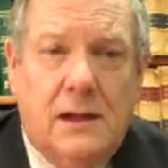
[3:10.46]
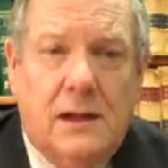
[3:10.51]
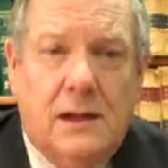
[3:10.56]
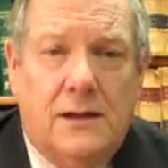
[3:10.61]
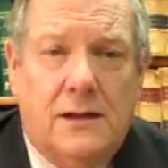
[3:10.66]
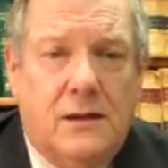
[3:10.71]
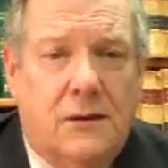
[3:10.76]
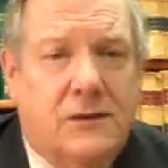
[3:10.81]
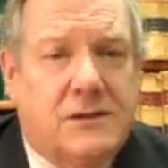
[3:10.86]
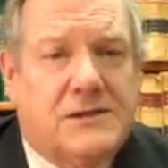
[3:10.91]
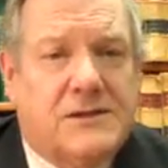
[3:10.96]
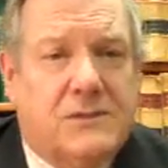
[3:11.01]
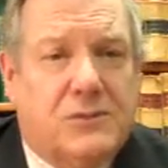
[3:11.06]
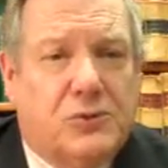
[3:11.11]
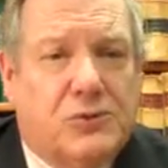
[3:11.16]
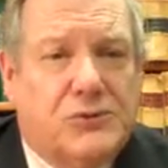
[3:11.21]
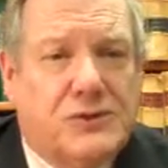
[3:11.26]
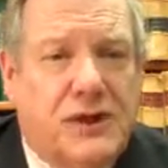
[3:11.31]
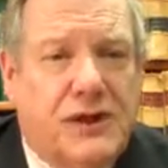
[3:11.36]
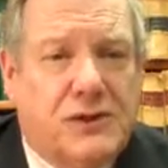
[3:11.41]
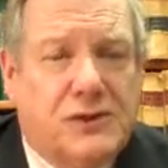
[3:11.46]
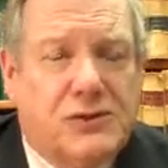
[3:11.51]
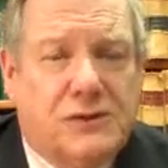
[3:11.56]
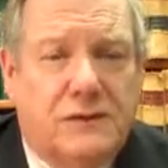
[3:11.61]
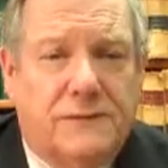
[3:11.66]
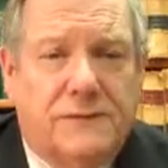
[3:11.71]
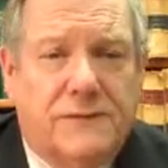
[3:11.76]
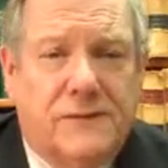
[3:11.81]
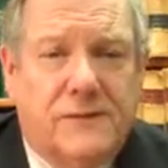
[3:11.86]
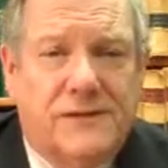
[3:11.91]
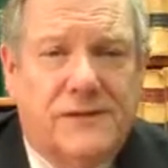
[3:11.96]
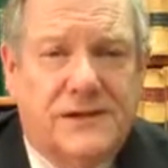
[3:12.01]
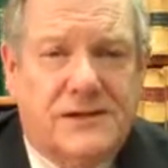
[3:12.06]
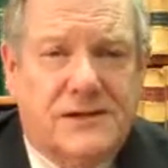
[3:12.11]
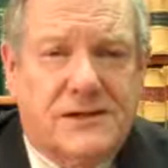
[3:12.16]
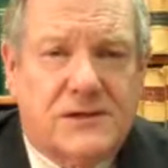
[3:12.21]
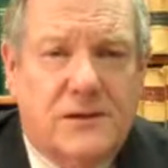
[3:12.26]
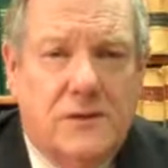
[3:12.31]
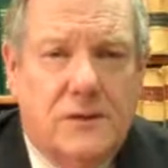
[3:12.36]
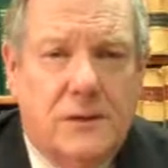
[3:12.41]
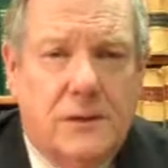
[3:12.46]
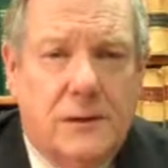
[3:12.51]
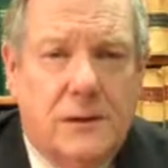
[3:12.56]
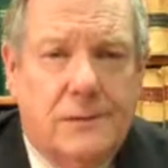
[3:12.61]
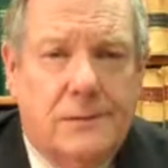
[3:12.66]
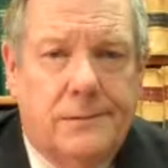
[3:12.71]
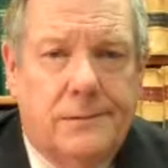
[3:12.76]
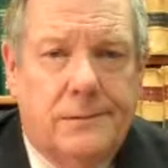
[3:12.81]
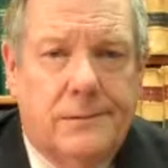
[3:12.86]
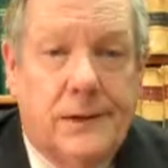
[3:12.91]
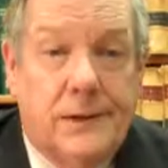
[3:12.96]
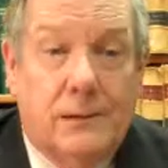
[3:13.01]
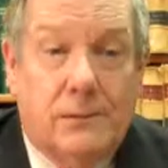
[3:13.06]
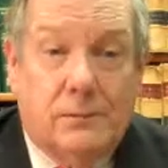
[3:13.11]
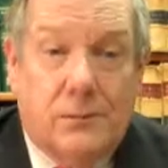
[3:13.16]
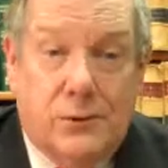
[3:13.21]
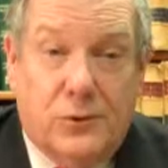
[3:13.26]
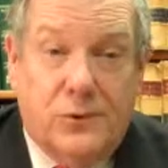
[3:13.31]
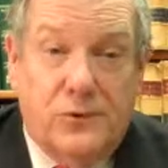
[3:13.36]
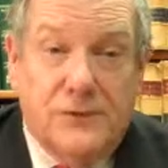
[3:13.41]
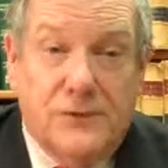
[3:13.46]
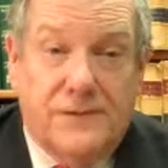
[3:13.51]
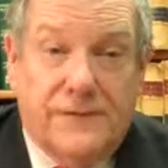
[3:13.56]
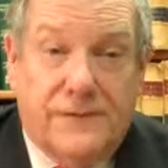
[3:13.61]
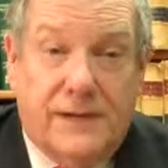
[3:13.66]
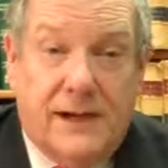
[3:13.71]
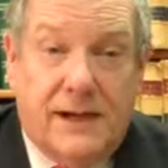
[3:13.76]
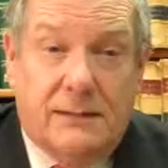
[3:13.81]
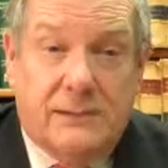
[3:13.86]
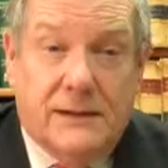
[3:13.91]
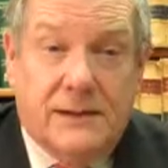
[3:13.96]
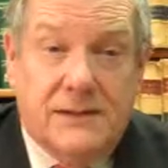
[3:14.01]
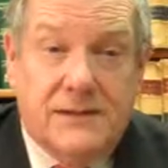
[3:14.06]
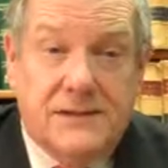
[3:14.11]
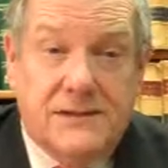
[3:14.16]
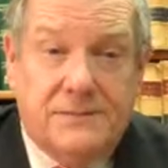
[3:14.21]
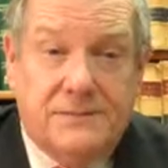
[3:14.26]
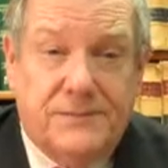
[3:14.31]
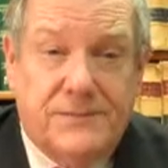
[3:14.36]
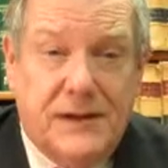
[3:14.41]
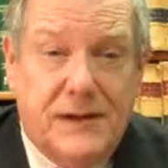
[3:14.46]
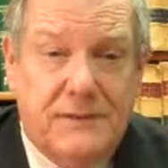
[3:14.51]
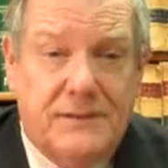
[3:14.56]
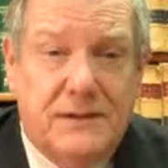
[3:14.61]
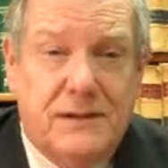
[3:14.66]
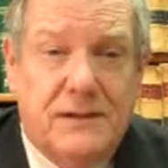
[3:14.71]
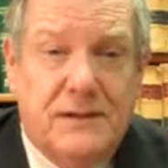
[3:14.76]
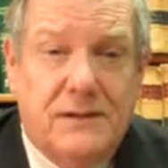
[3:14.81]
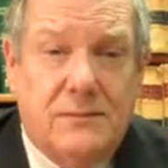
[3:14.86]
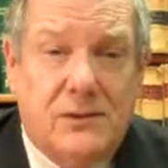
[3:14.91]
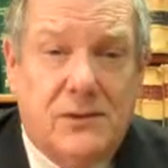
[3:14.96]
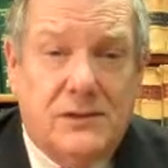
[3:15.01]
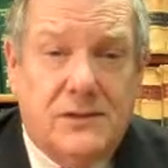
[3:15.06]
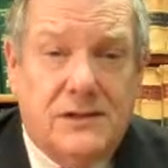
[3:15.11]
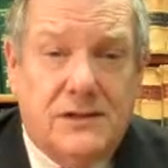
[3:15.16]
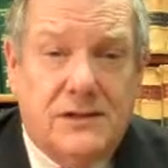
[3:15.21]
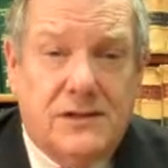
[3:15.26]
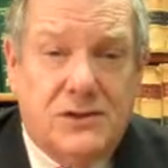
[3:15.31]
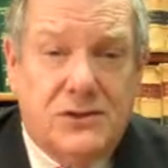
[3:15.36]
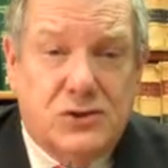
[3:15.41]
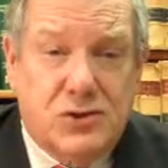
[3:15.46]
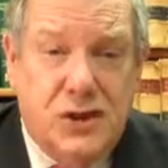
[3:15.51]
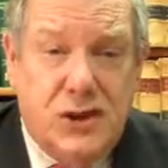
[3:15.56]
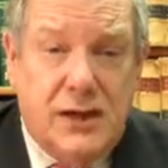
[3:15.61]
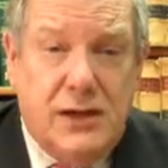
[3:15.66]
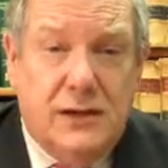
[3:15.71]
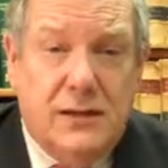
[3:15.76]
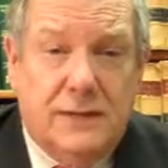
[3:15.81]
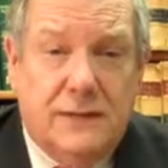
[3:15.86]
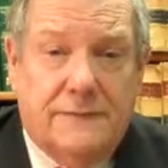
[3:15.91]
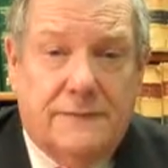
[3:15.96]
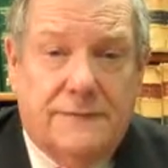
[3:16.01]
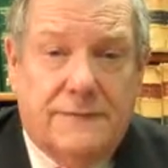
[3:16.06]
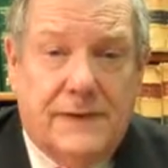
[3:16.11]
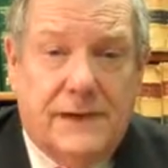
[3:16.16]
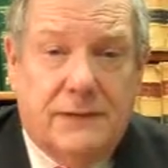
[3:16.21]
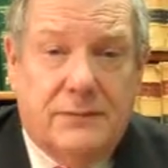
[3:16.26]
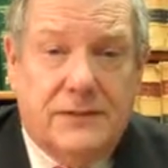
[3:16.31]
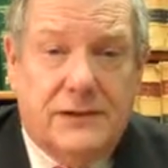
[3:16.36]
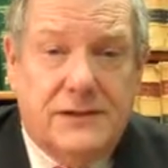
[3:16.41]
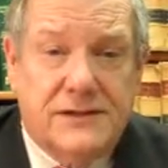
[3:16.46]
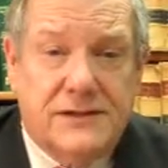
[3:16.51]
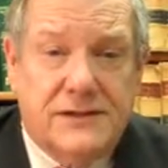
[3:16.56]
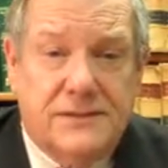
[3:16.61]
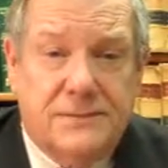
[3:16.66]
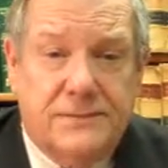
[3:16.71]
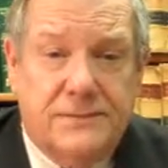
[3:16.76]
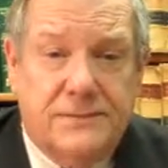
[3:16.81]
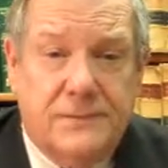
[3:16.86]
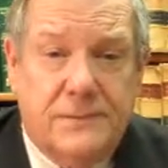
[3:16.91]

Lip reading: There is the potential for discord and bruised families, even in the most congenial of families.